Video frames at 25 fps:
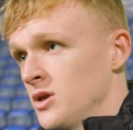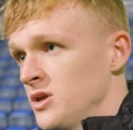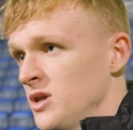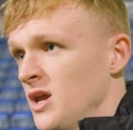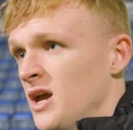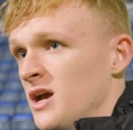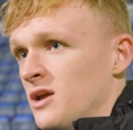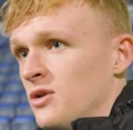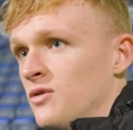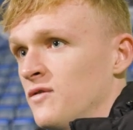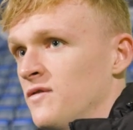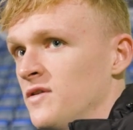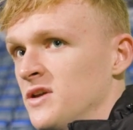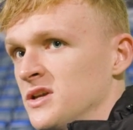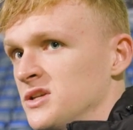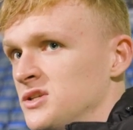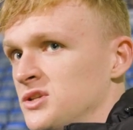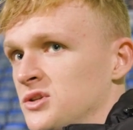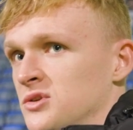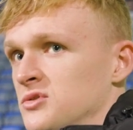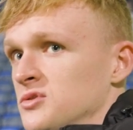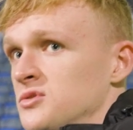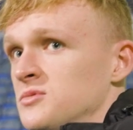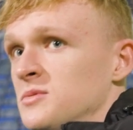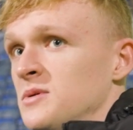Yeah, I love it. It
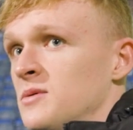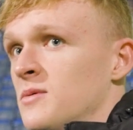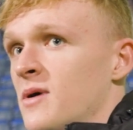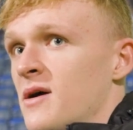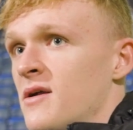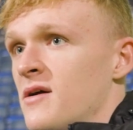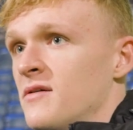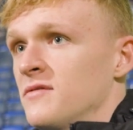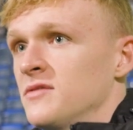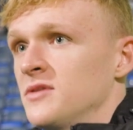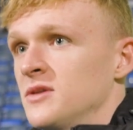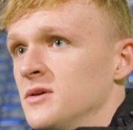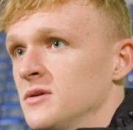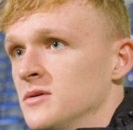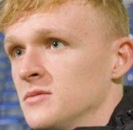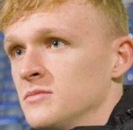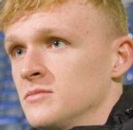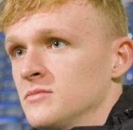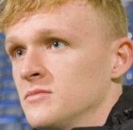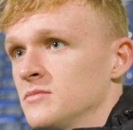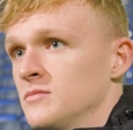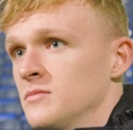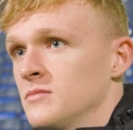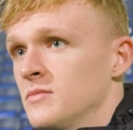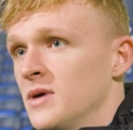suits me wherever the
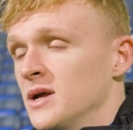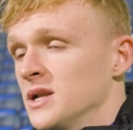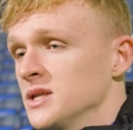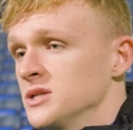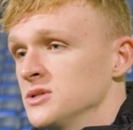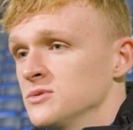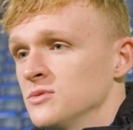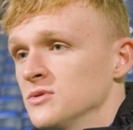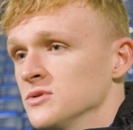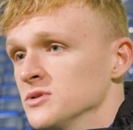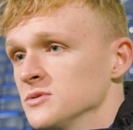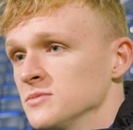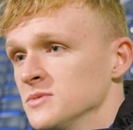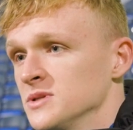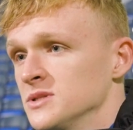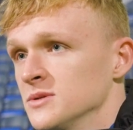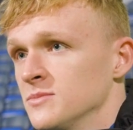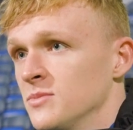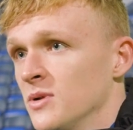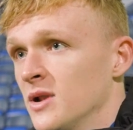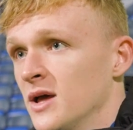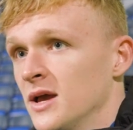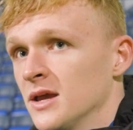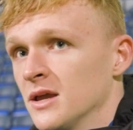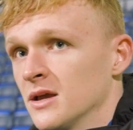manager wants me to
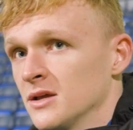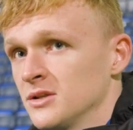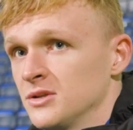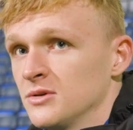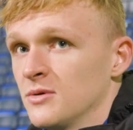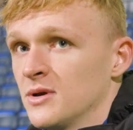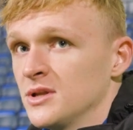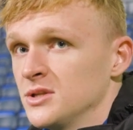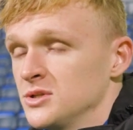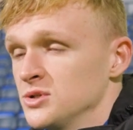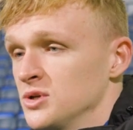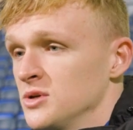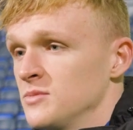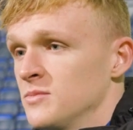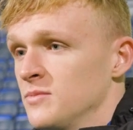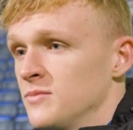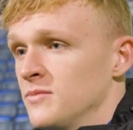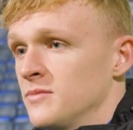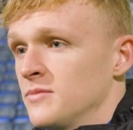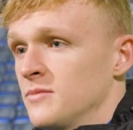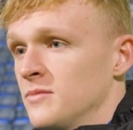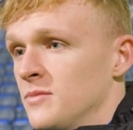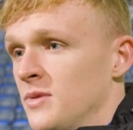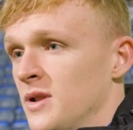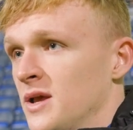play. I do enjoy
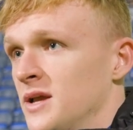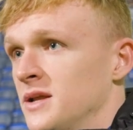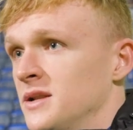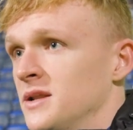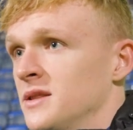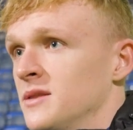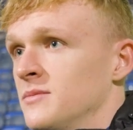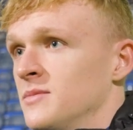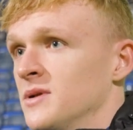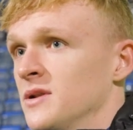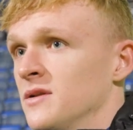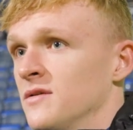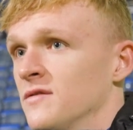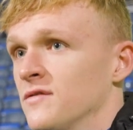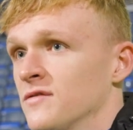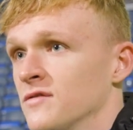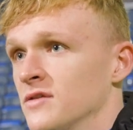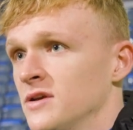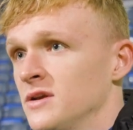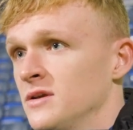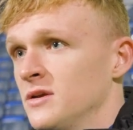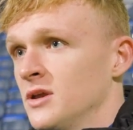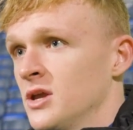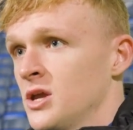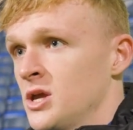playing in the middle of
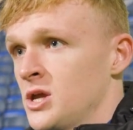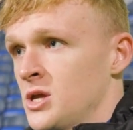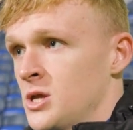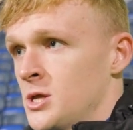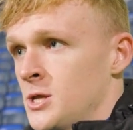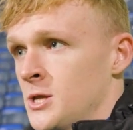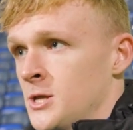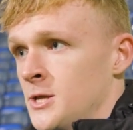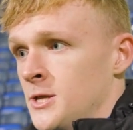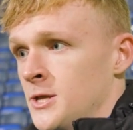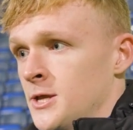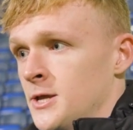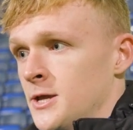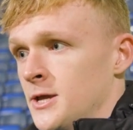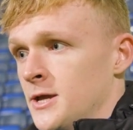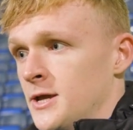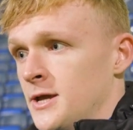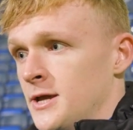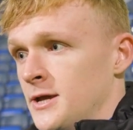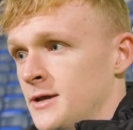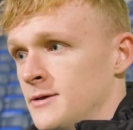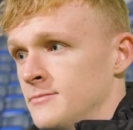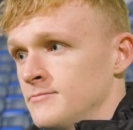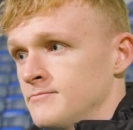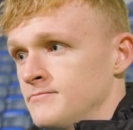three.
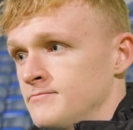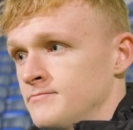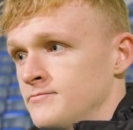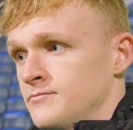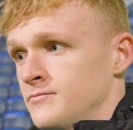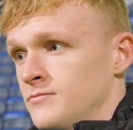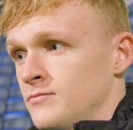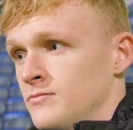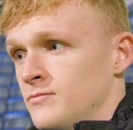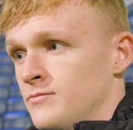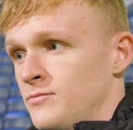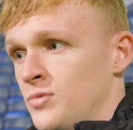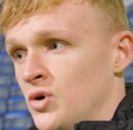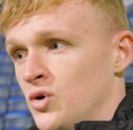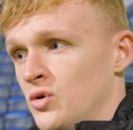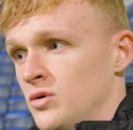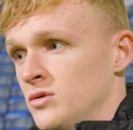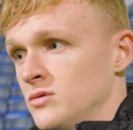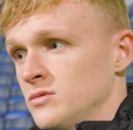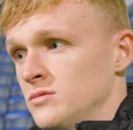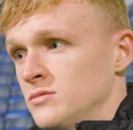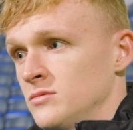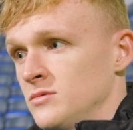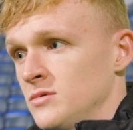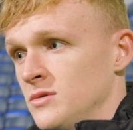But
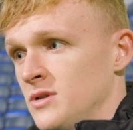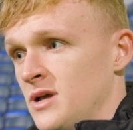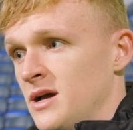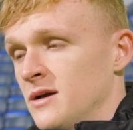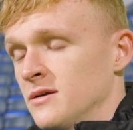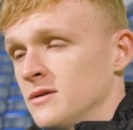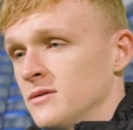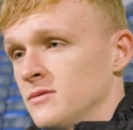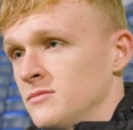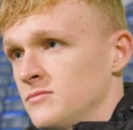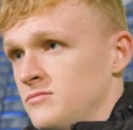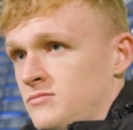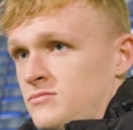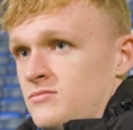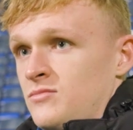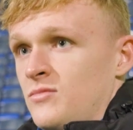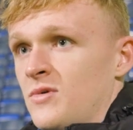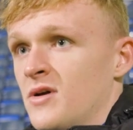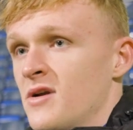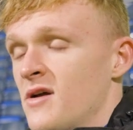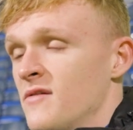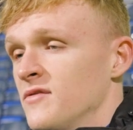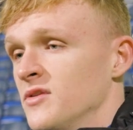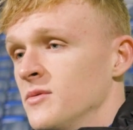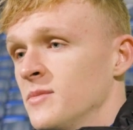like
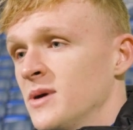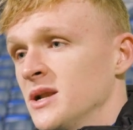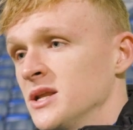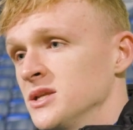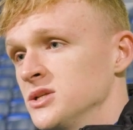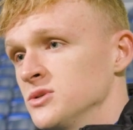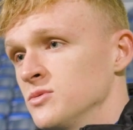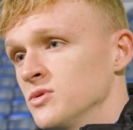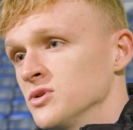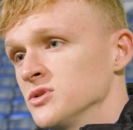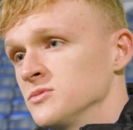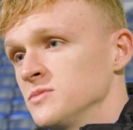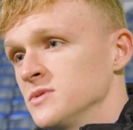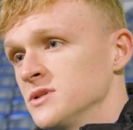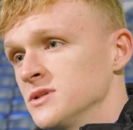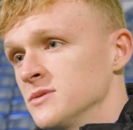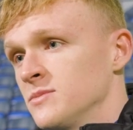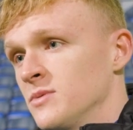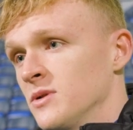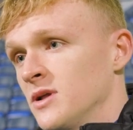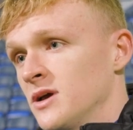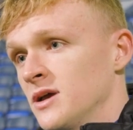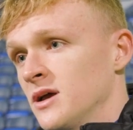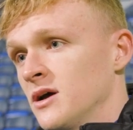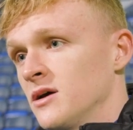wherever the manager wants me to
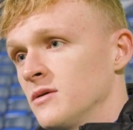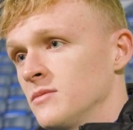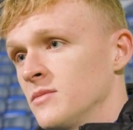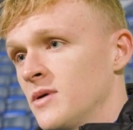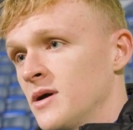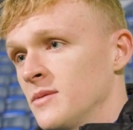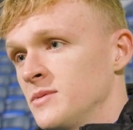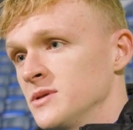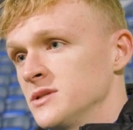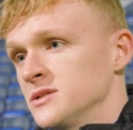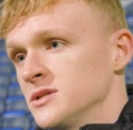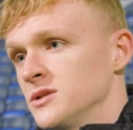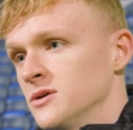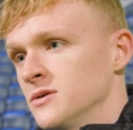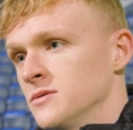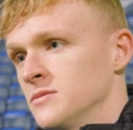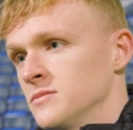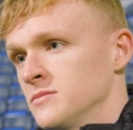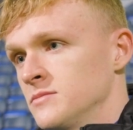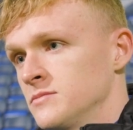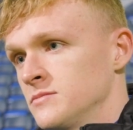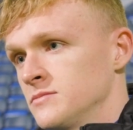play, I'm happy to do.